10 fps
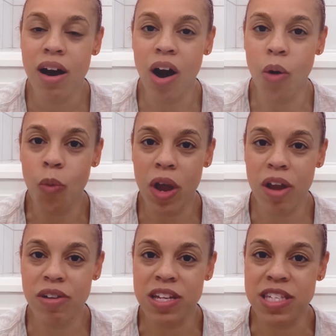
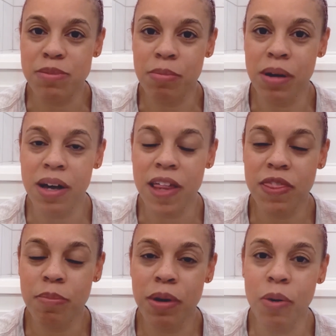Awareness
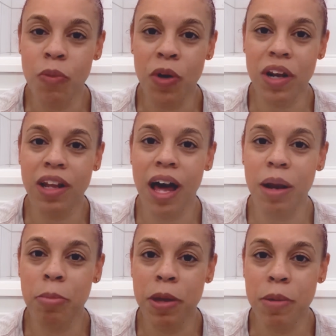Month, but what a lot
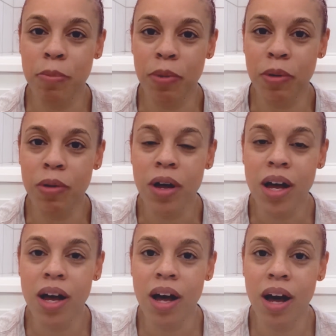of people,
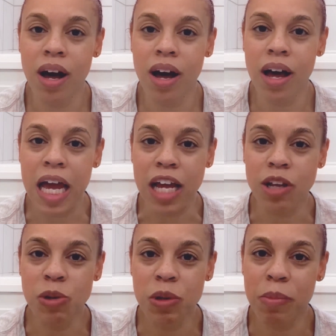
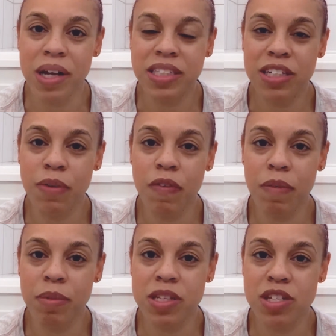including myself
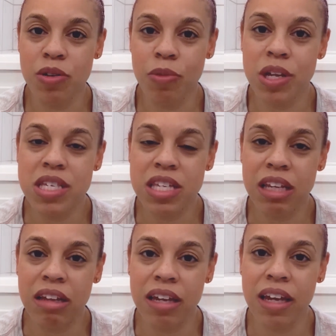up until
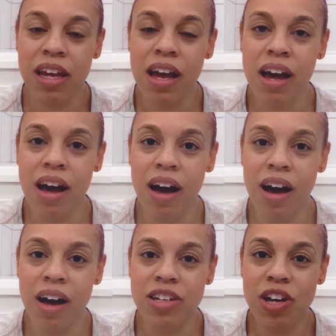recently,
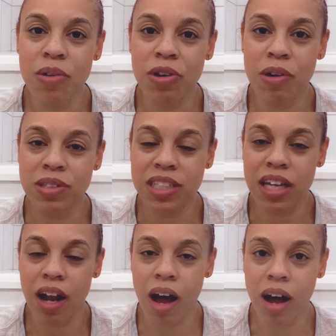don't know is
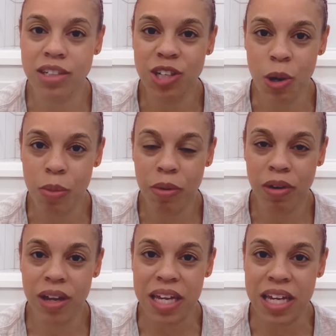that
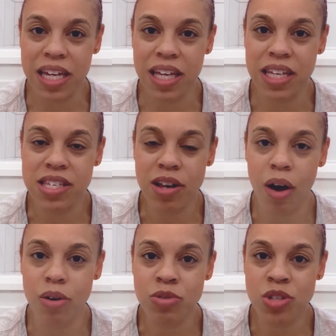October is
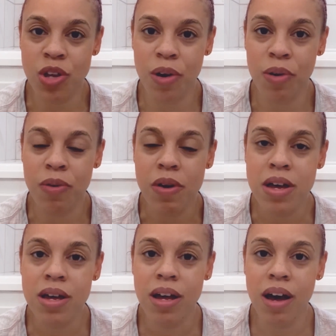also
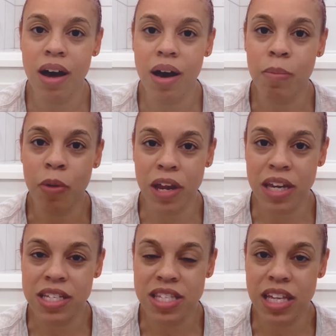
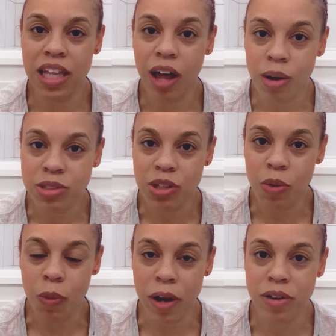Pregnancy Loss
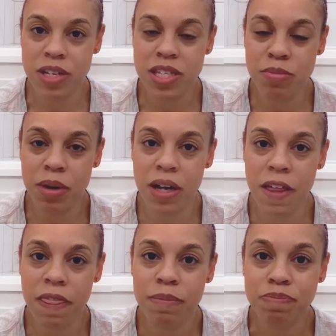Awareness Month.